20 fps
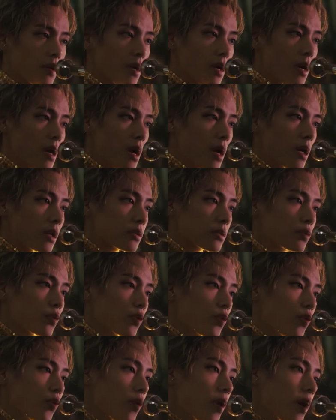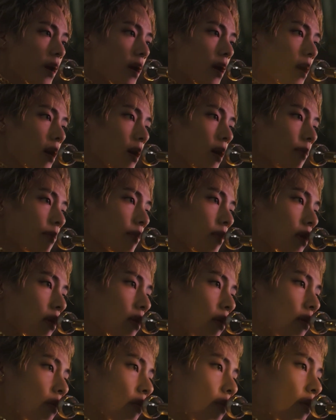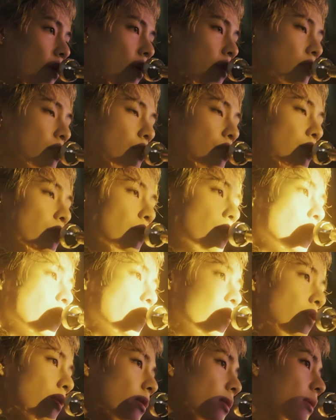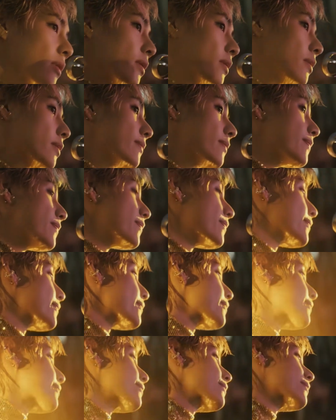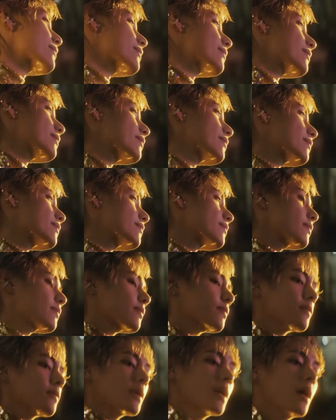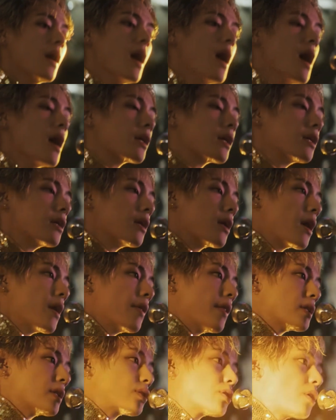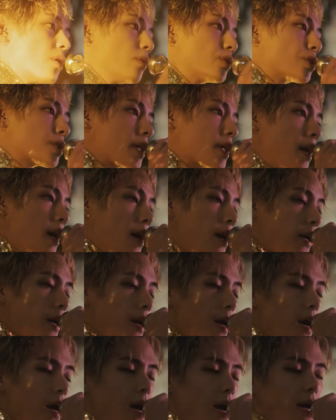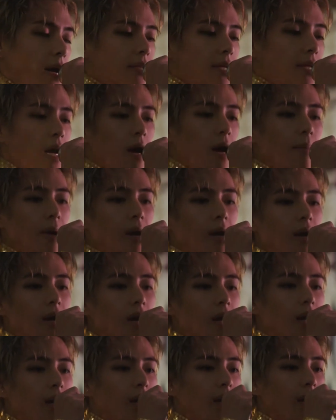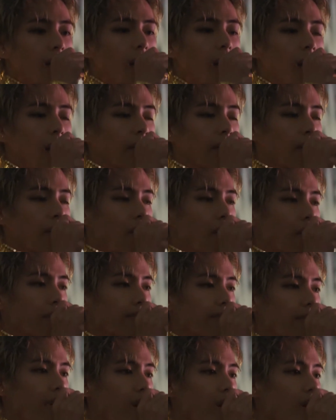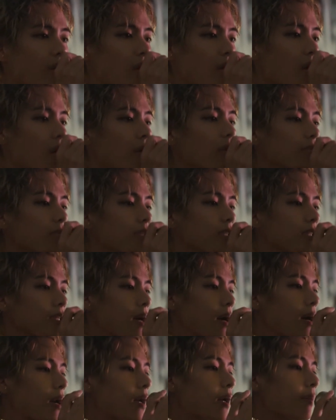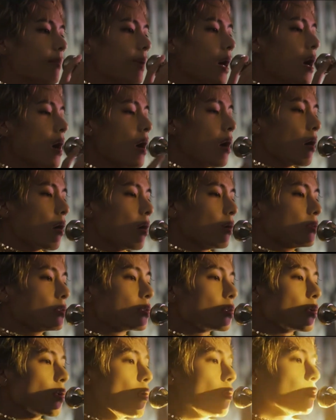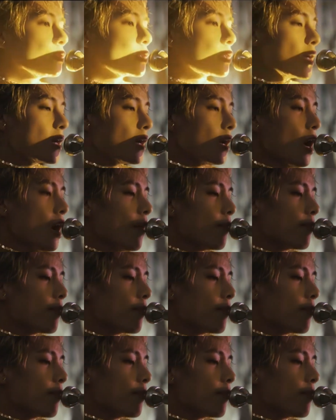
albums because this album it's a R&B soulful album. If you look at the track list, if we if you look at the songs we've heard, Love Again and Rainy Days, they're